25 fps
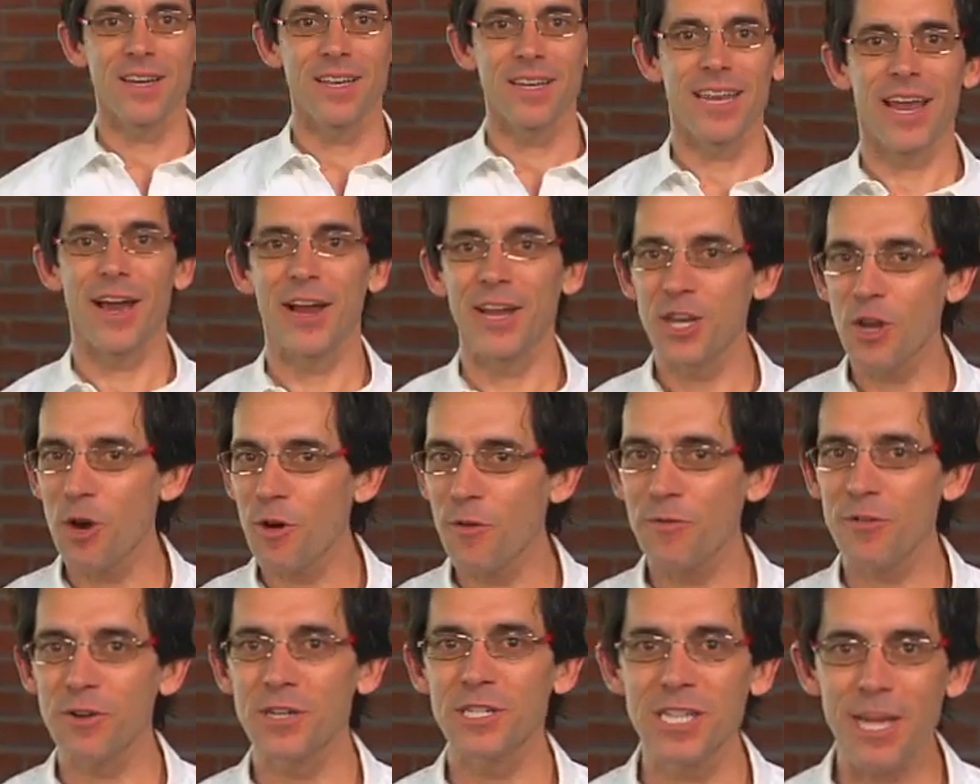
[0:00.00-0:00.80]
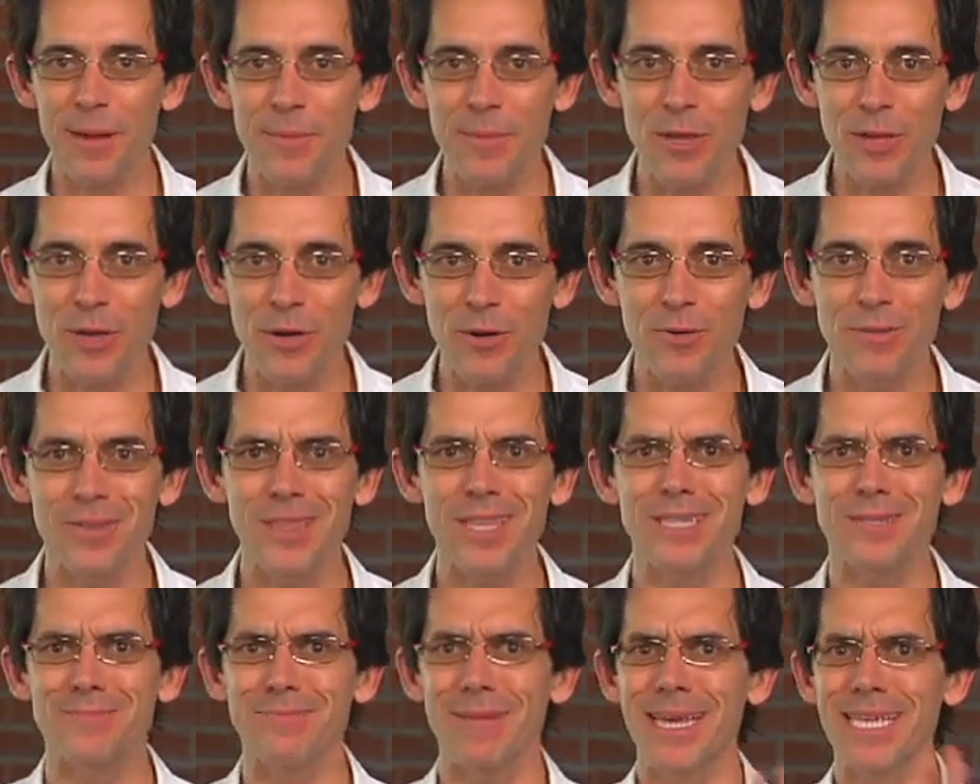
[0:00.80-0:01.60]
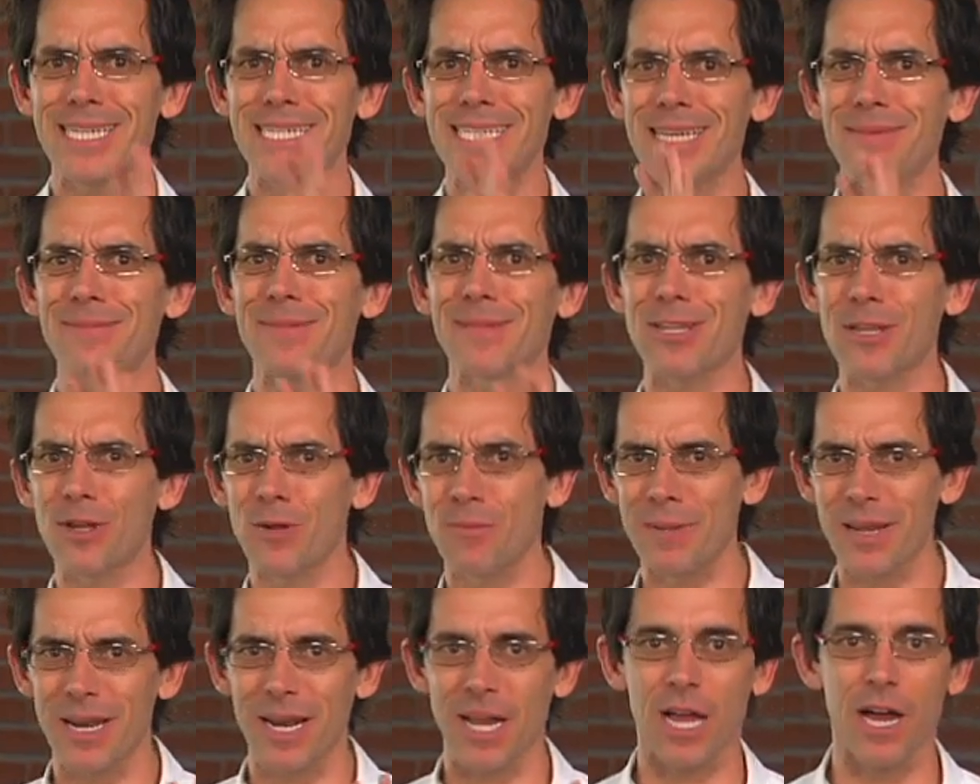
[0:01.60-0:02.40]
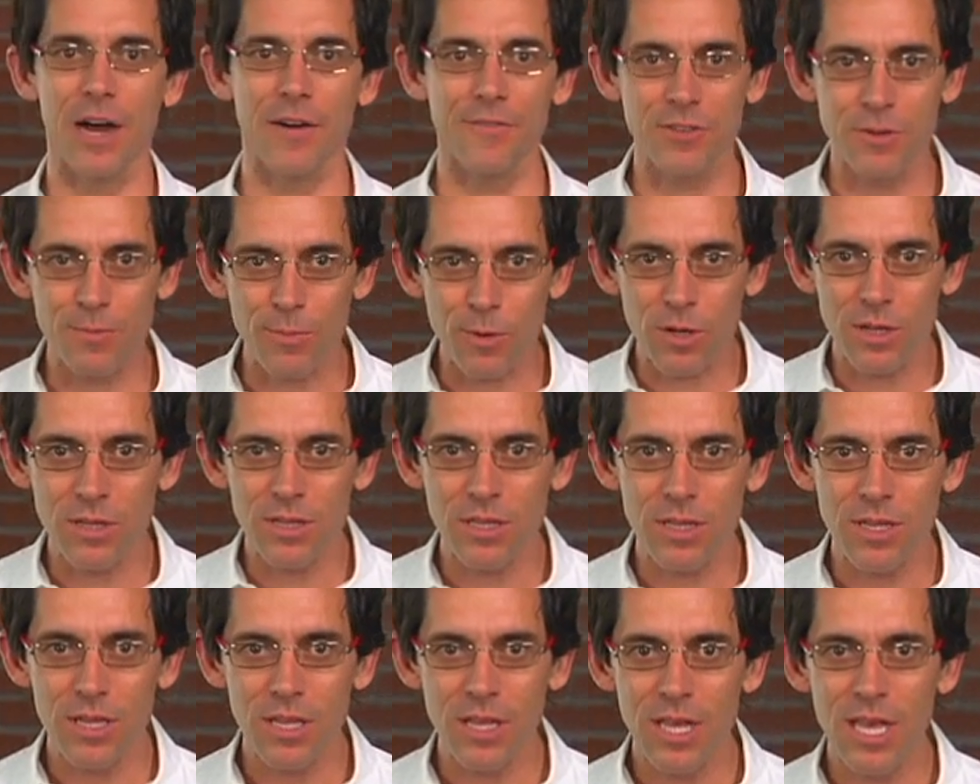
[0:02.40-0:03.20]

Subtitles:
Now, I know for some of you, this may seem a little bit uncomfortable.